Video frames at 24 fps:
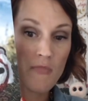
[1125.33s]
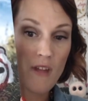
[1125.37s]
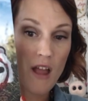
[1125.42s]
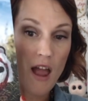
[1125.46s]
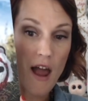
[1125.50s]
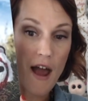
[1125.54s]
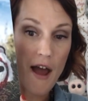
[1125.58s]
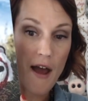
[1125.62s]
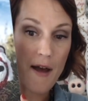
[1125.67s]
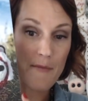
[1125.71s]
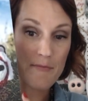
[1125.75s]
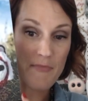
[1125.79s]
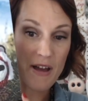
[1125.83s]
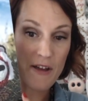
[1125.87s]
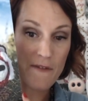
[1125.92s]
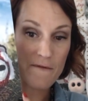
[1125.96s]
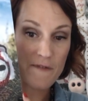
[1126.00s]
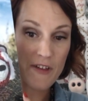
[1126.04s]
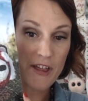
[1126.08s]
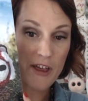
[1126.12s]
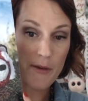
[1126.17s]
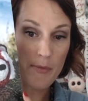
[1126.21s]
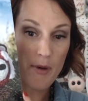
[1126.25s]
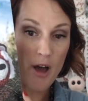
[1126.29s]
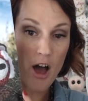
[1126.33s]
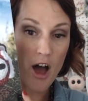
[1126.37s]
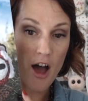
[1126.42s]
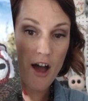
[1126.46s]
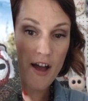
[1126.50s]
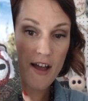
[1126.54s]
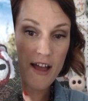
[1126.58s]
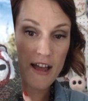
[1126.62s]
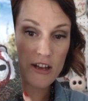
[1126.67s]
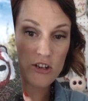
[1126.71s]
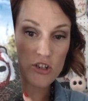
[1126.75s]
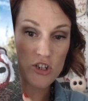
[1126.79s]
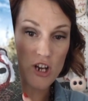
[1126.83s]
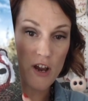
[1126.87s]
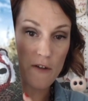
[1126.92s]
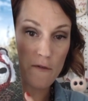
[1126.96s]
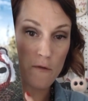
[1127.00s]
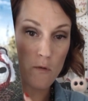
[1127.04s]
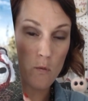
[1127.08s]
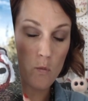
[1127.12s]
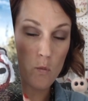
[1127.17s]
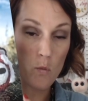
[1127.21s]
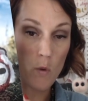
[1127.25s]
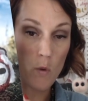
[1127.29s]
by Philip Ha and Jeff
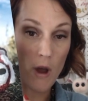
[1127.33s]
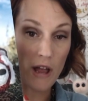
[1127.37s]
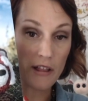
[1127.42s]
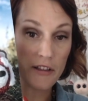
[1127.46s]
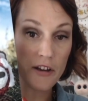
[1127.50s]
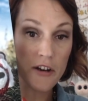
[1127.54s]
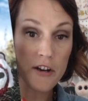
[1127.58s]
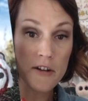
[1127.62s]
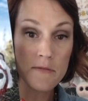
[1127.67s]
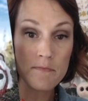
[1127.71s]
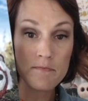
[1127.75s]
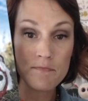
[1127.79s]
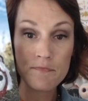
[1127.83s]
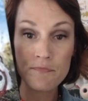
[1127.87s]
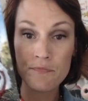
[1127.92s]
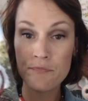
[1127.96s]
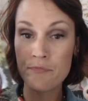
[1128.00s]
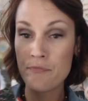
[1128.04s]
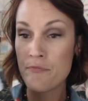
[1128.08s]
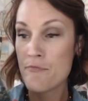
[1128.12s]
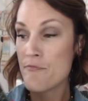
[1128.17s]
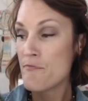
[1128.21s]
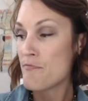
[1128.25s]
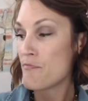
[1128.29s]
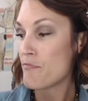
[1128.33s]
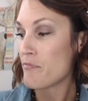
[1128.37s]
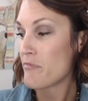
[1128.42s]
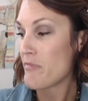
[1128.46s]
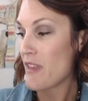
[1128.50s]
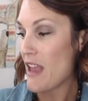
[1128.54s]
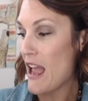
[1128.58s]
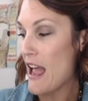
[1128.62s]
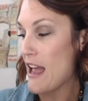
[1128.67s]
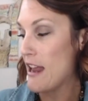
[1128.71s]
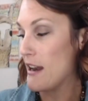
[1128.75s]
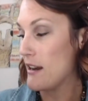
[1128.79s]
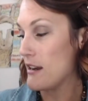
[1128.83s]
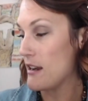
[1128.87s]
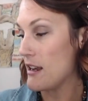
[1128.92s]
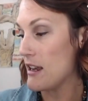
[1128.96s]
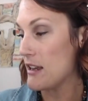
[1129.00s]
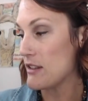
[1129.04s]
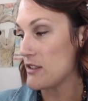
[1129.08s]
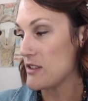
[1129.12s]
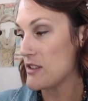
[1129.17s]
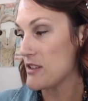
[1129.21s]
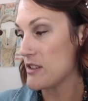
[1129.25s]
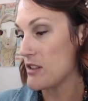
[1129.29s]
Weller. And
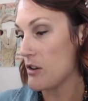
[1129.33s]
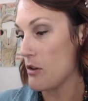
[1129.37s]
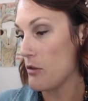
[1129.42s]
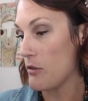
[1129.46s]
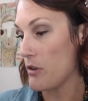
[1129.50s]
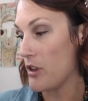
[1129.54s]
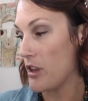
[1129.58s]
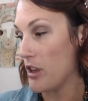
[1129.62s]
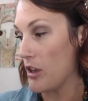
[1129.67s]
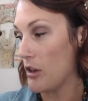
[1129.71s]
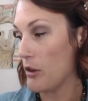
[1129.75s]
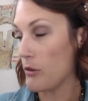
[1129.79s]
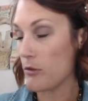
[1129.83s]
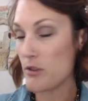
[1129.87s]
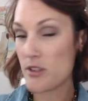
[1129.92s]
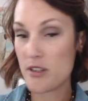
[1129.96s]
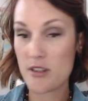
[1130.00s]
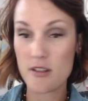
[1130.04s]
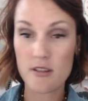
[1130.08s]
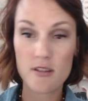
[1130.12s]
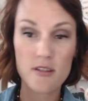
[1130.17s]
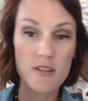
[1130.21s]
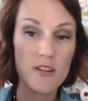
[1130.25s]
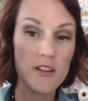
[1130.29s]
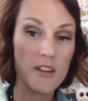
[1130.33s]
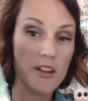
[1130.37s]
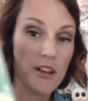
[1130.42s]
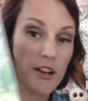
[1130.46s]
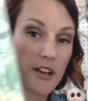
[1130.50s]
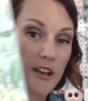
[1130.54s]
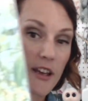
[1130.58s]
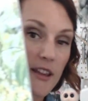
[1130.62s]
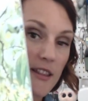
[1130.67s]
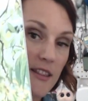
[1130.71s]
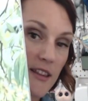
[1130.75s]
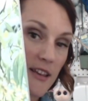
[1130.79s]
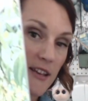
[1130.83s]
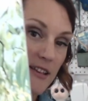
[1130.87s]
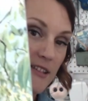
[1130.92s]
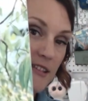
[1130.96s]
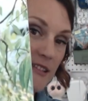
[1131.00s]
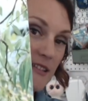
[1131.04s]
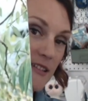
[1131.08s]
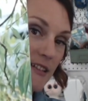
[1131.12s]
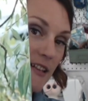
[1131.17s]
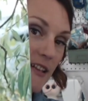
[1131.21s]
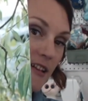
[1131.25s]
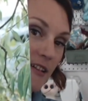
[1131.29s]
it's so cute. Look at
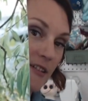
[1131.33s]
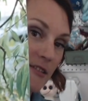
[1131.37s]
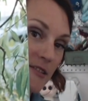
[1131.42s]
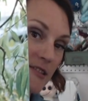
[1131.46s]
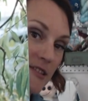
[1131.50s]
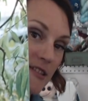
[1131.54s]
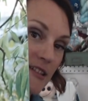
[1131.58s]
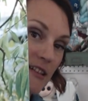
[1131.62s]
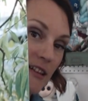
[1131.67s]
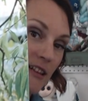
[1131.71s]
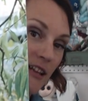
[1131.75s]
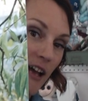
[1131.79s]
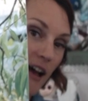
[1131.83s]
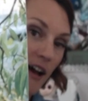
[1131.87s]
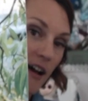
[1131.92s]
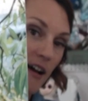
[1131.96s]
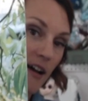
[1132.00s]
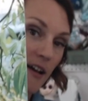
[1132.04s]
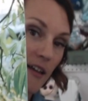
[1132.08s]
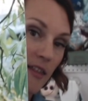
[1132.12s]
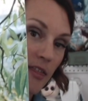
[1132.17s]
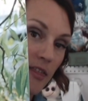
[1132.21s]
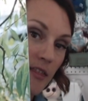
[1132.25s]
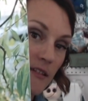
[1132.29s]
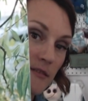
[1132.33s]
this little sloth.